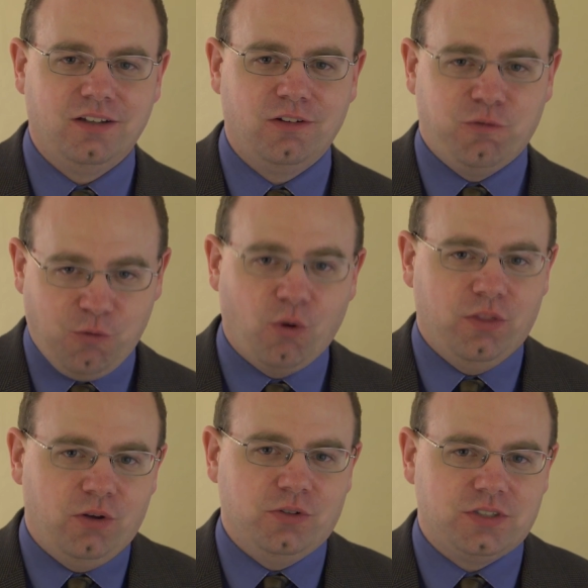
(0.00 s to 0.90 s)
for
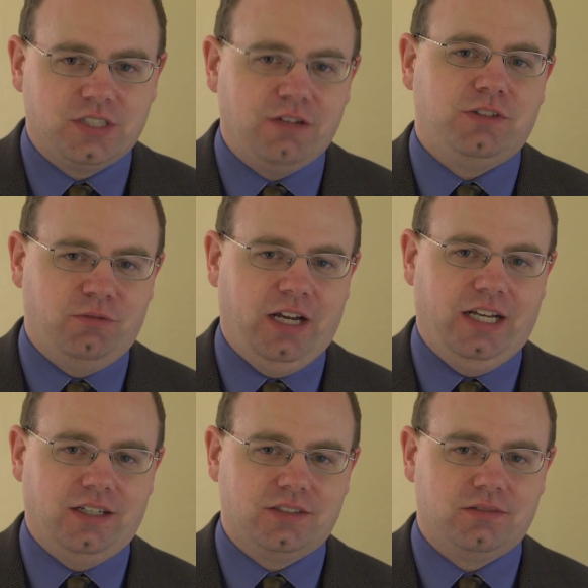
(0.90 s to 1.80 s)
those safety
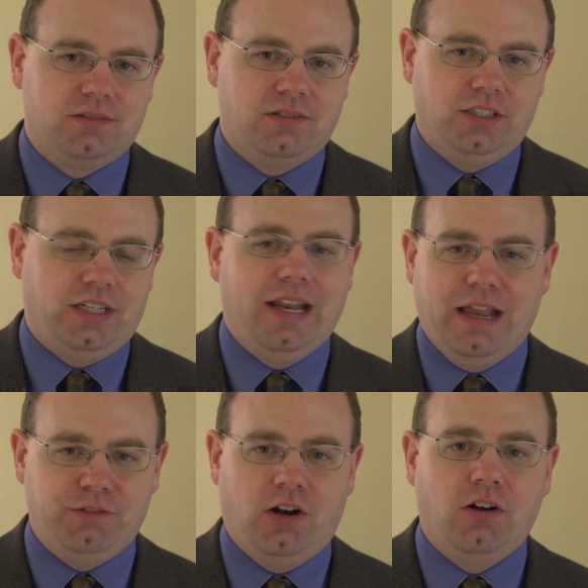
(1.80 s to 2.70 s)
ratings. Right? You can't
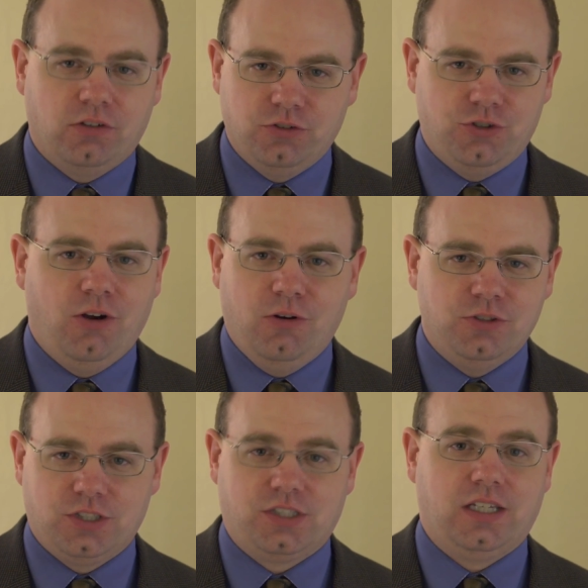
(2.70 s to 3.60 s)
have your Uncle Joe
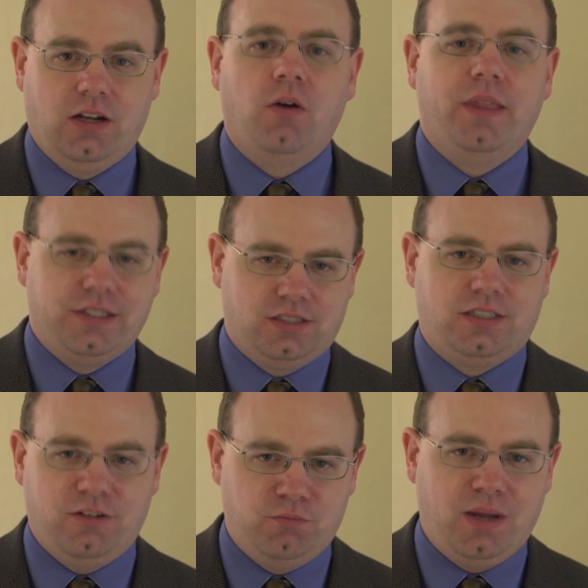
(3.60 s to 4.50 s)
just say, oh, that's a
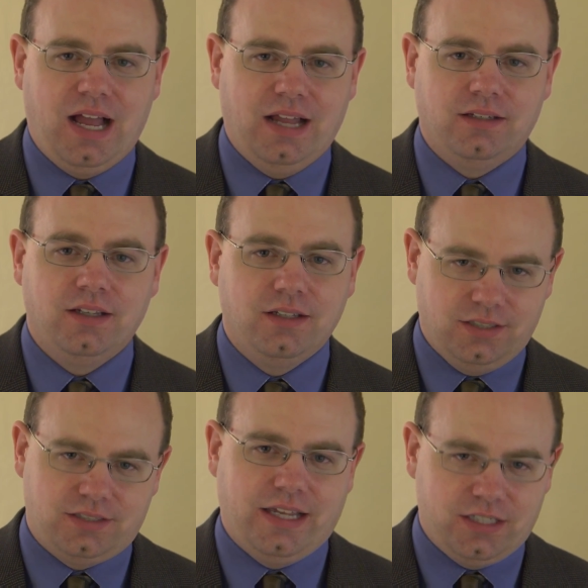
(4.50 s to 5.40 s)
safe bond
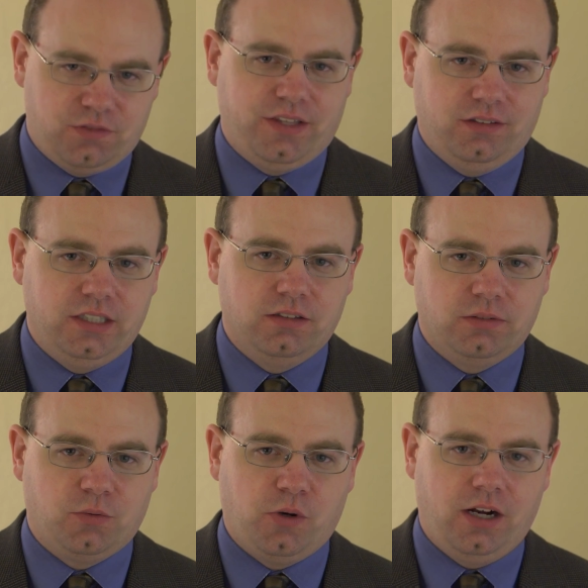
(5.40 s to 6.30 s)
to satisfy the legal
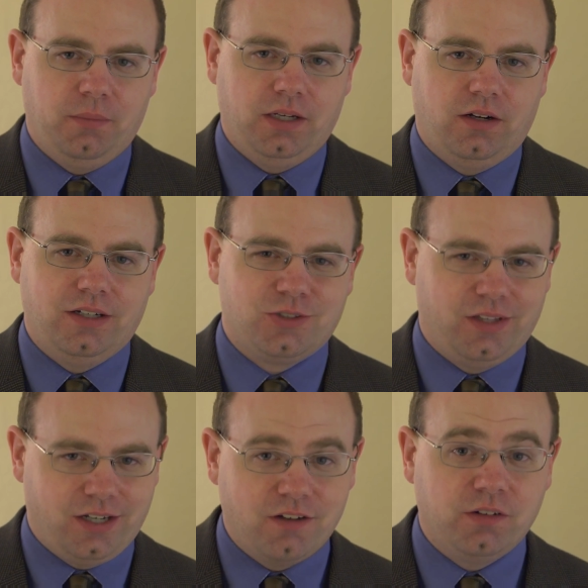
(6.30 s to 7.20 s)
requirement. All right? So
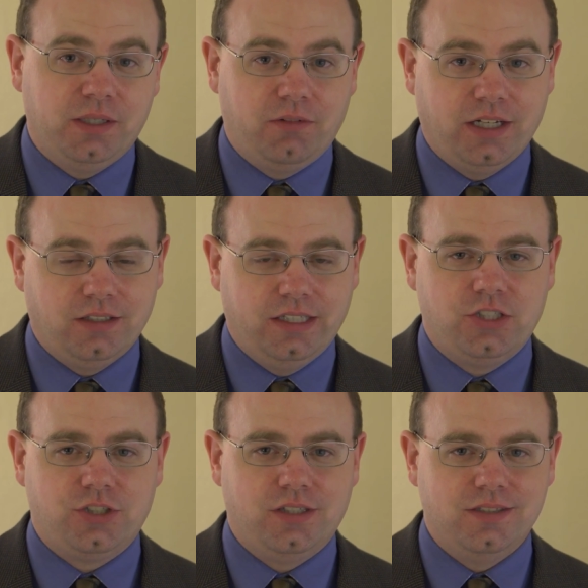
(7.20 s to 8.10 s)
the government
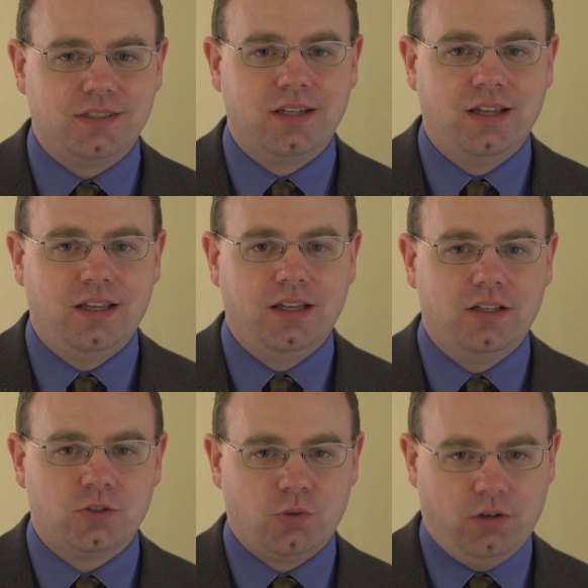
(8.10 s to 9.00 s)
regulations
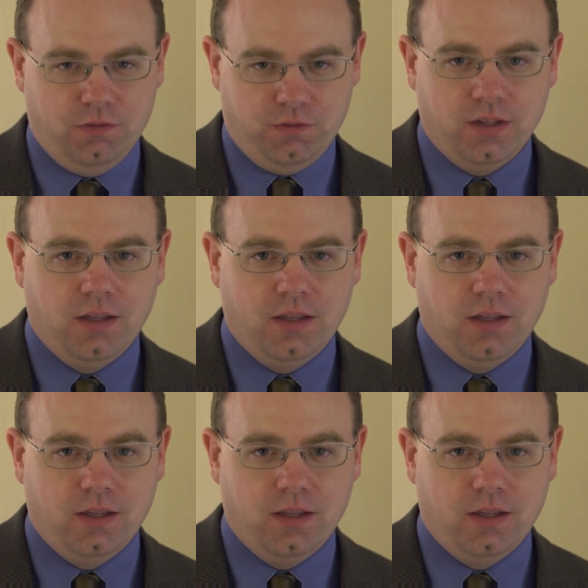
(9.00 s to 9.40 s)
sort of